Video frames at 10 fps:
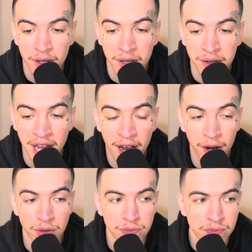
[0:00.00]

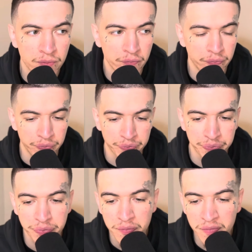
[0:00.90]
Now,
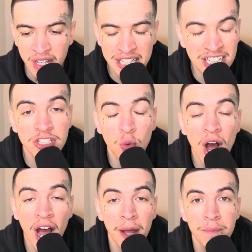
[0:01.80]
this is
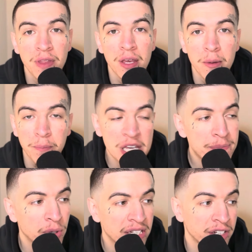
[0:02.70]
why
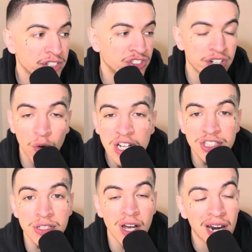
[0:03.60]
people in this
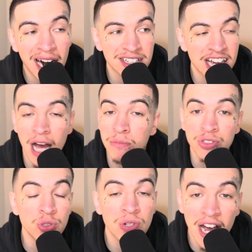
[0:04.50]
generation a lot of times
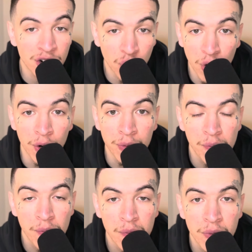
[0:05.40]
do not grow,
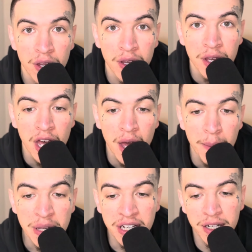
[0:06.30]

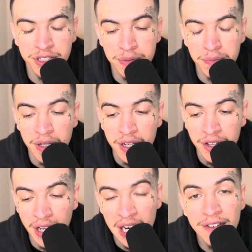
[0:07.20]
because
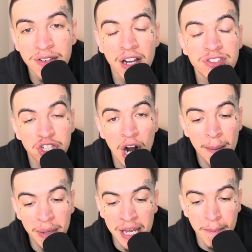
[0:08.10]
the level of
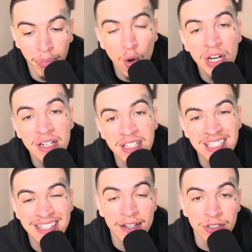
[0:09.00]
trauma and brokenness
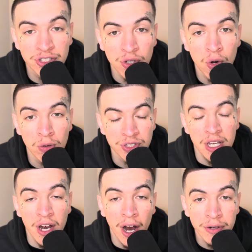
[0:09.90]
in their souls,
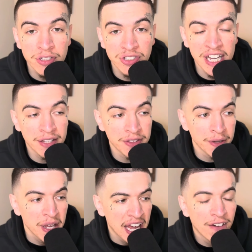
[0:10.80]
understand that
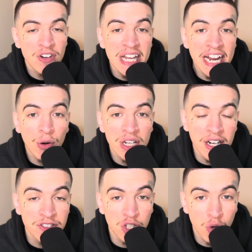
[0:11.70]
every area
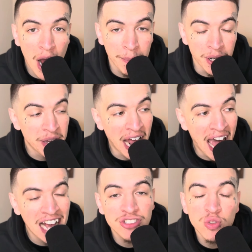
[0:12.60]
of trauma, it
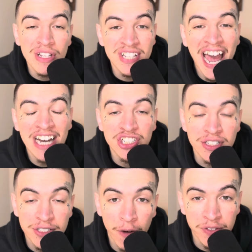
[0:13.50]
has to attach
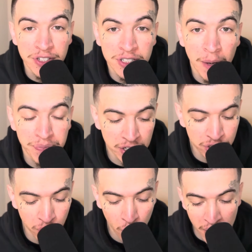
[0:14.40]
itself to something.
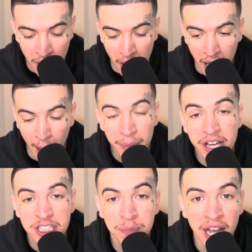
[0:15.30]
So I'm going to
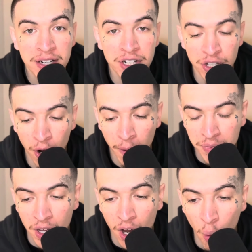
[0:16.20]
explain to y'all
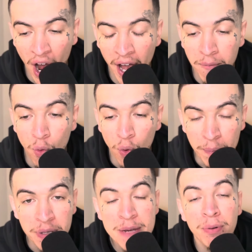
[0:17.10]
why when
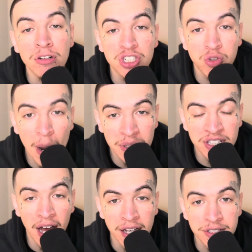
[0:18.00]
people are
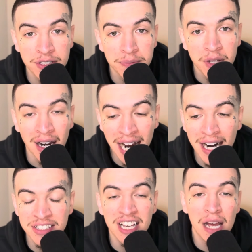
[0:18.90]
traumatized, a lot of
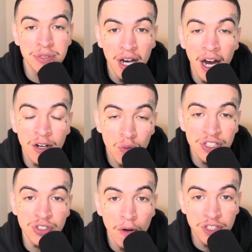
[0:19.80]
times
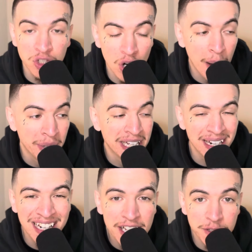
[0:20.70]
unresolved trauma, it
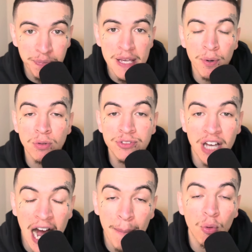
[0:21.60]
leads people to
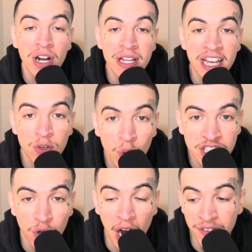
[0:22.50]
operating in
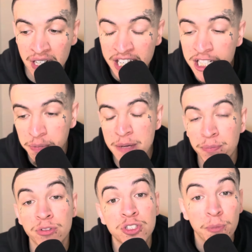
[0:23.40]
witchcraft. It leads people
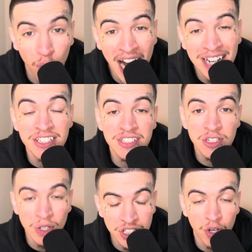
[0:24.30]
to practicing
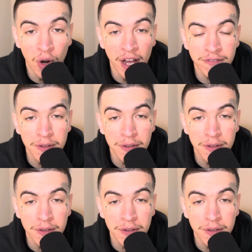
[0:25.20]
witchcraft,